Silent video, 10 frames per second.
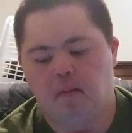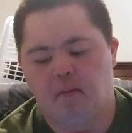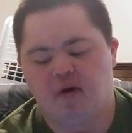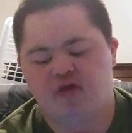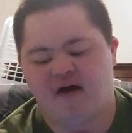
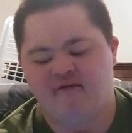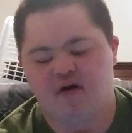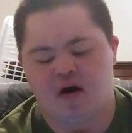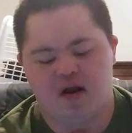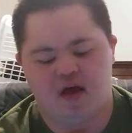Mustafa
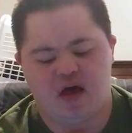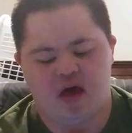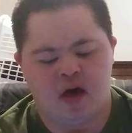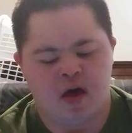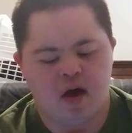
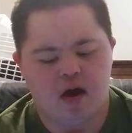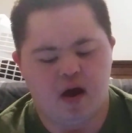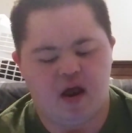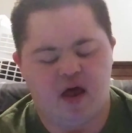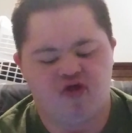Ali
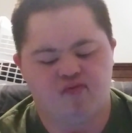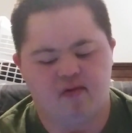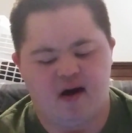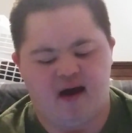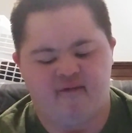and his
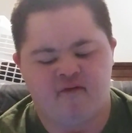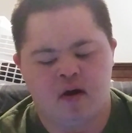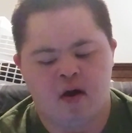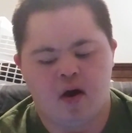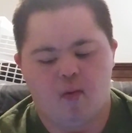wife
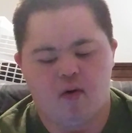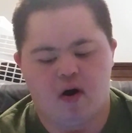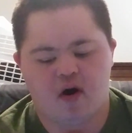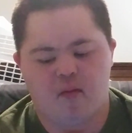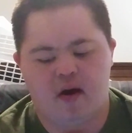
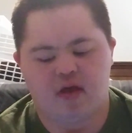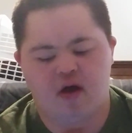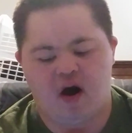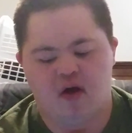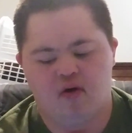welcomed a
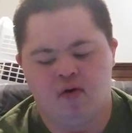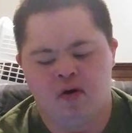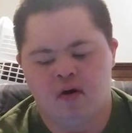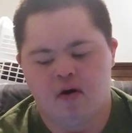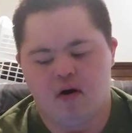daughter
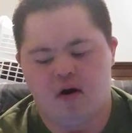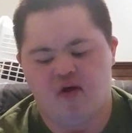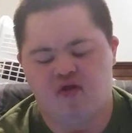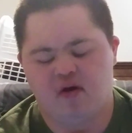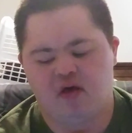on
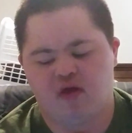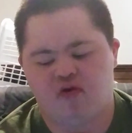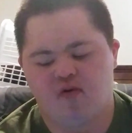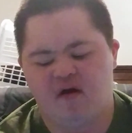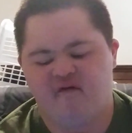the
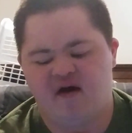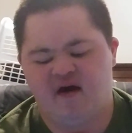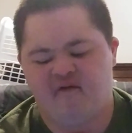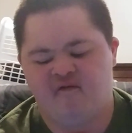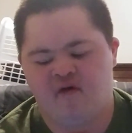
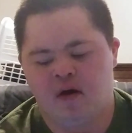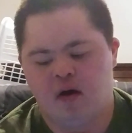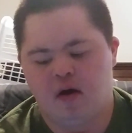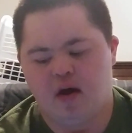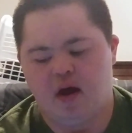25th
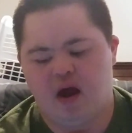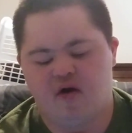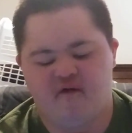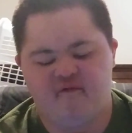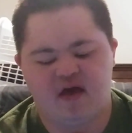and
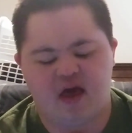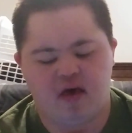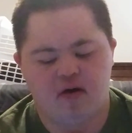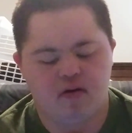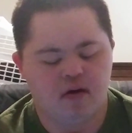Kofi
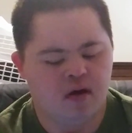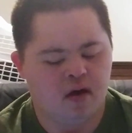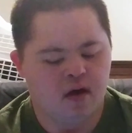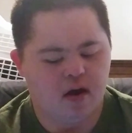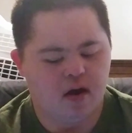
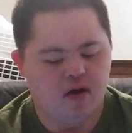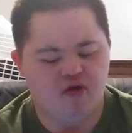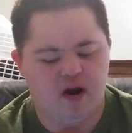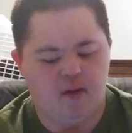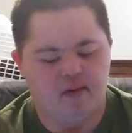to
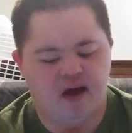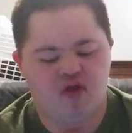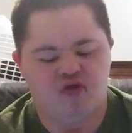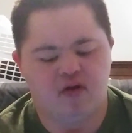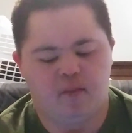
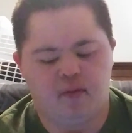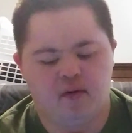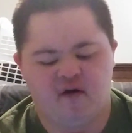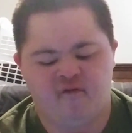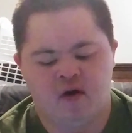celebrate the
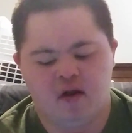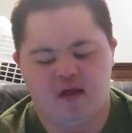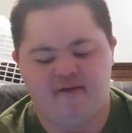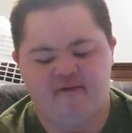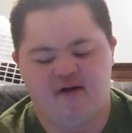birth
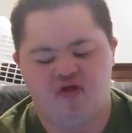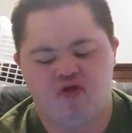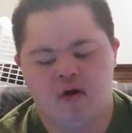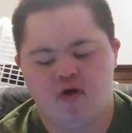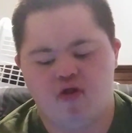of his
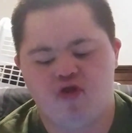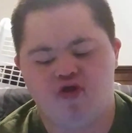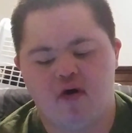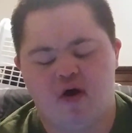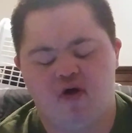
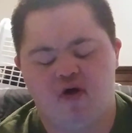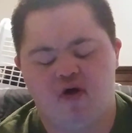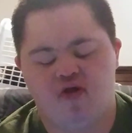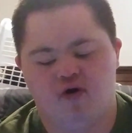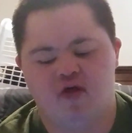
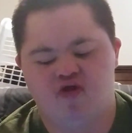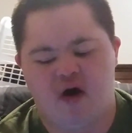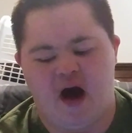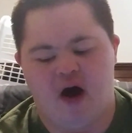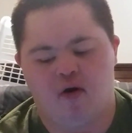son
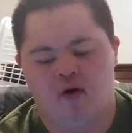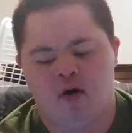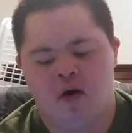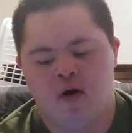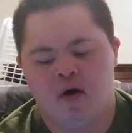child
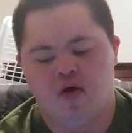the